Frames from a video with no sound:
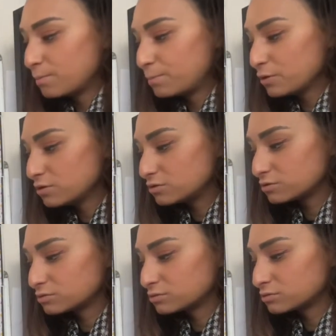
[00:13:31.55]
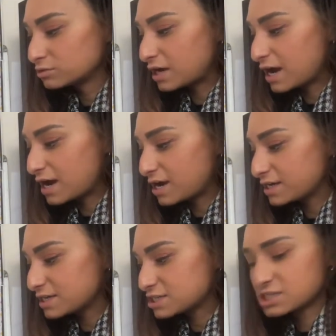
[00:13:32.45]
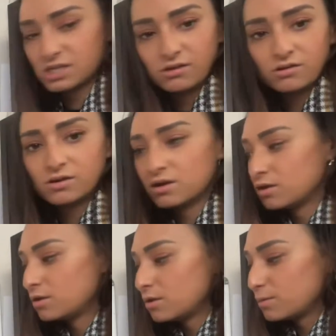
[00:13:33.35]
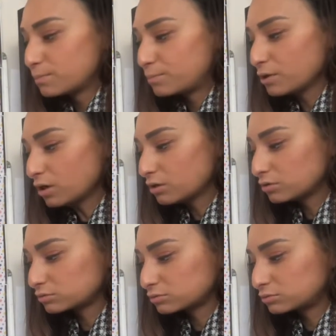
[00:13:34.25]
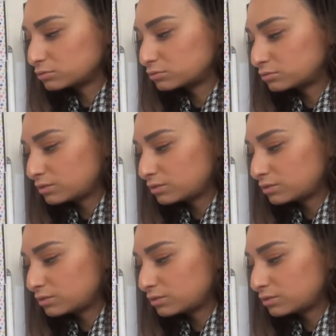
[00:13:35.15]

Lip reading: B-er-ite. B-er-ite.